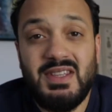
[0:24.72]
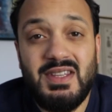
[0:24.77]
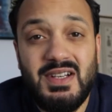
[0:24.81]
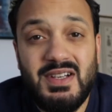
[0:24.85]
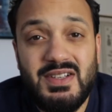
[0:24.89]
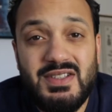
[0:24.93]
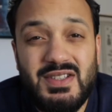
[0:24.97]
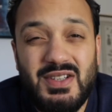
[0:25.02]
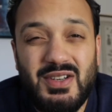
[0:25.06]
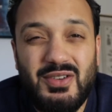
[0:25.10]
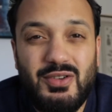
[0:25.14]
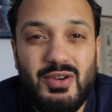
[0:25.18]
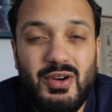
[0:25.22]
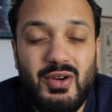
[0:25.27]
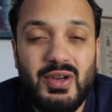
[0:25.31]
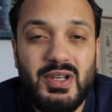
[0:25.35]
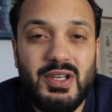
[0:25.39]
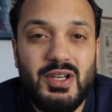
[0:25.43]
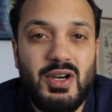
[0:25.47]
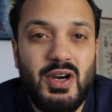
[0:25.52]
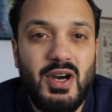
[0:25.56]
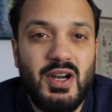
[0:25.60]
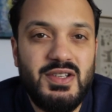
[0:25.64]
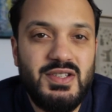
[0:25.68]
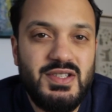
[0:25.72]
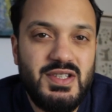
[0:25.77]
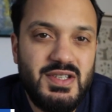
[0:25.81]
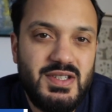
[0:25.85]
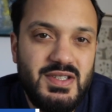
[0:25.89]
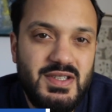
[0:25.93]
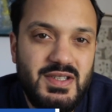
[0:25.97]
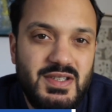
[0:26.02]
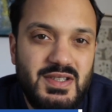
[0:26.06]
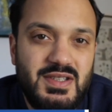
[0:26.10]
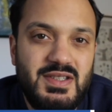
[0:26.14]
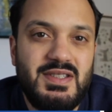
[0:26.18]
there's a growing
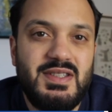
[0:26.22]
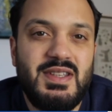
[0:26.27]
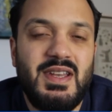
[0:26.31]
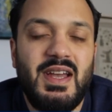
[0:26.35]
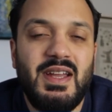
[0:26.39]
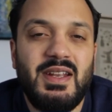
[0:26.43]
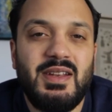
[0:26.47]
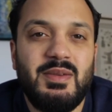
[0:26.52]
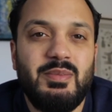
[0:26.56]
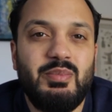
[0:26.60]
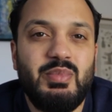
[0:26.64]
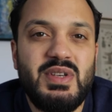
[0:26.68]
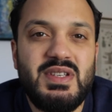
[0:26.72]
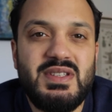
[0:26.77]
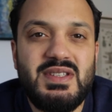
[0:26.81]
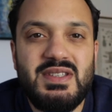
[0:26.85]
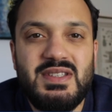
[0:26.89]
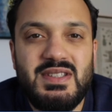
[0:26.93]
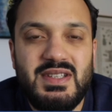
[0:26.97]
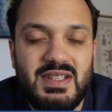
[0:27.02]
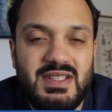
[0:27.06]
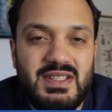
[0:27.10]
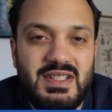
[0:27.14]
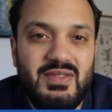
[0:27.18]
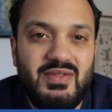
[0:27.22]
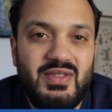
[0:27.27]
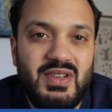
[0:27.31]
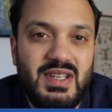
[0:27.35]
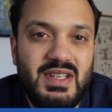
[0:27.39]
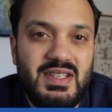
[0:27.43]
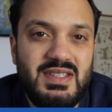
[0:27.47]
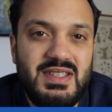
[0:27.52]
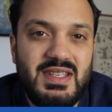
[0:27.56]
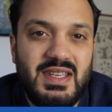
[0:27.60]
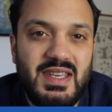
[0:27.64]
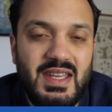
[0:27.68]
consciousness that business
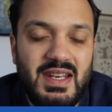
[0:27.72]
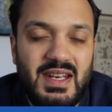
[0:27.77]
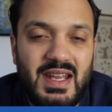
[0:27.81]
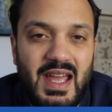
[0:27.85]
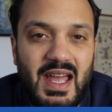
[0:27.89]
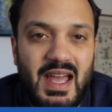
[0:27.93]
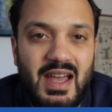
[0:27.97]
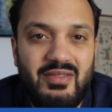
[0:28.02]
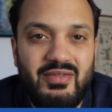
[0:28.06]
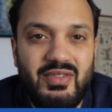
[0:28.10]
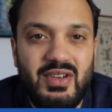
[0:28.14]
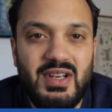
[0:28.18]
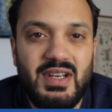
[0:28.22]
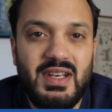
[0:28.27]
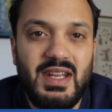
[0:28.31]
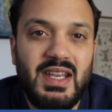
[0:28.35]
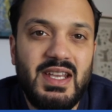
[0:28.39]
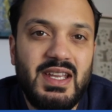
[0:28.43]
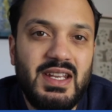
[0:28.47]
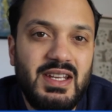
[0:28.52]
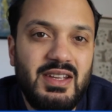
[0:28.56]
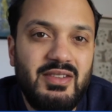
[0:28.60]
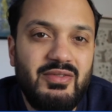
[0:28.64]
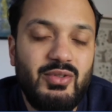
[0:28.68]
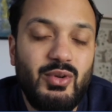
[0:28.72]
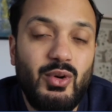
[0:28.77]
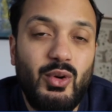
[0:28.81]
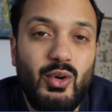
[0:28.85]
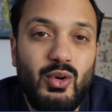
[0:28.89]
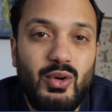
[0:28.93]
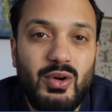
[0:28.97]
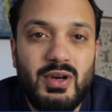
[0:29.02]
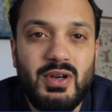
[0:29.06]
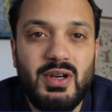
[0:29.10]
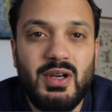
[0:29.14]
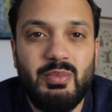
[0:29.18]
activities can have a negative
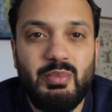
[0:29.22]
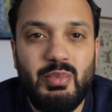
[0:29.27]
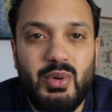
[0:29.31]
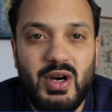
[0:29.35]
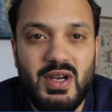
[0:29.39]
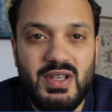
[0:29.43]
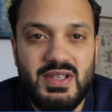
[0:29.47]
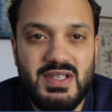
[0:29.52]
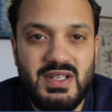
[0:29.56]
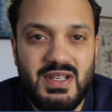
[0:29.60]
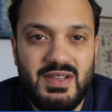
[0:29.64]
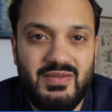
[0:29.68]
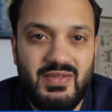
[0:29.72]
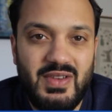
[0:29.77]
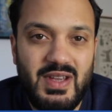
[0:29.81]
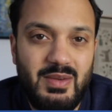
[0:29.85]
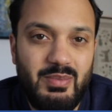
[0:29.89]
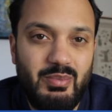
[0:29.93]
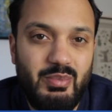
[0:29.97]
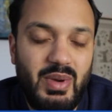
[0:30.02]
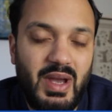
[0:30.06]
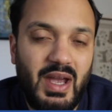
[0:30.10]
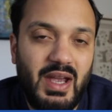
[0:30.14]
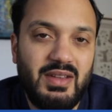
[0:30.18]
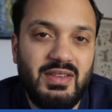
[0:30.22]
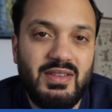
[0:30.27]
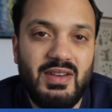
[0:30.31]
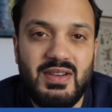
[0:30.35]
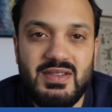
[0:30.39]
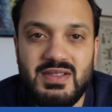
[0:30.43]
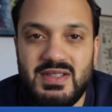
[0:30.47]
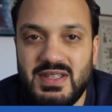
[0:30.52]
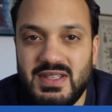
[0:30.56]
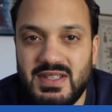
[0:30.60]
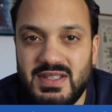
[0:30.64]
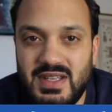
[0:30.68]
or a positive impact
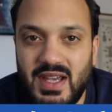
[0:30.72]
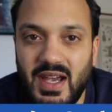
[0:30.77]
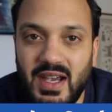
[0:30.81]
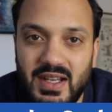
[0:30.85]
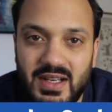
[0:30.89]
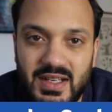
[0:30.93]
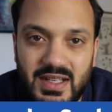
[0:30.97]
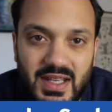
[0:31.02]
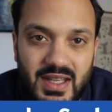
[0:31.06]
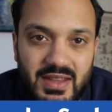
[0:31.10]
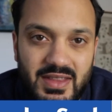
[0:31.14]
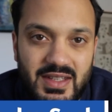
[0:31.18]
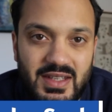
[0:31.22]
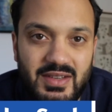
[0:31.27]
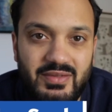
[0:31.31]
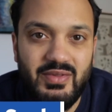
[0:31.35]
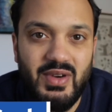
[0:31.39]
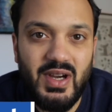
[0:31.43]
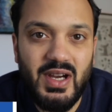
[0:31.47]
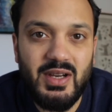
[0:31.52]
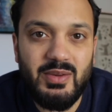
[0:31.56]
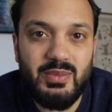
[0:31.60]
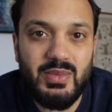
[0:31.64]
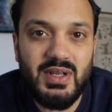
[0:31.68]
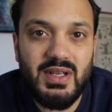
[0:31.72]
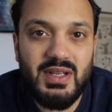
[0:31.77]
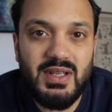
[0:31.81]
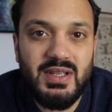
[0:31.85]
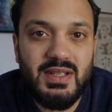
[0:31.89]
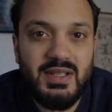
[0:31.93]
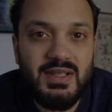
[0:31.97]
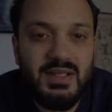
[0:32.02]
on society and the environment.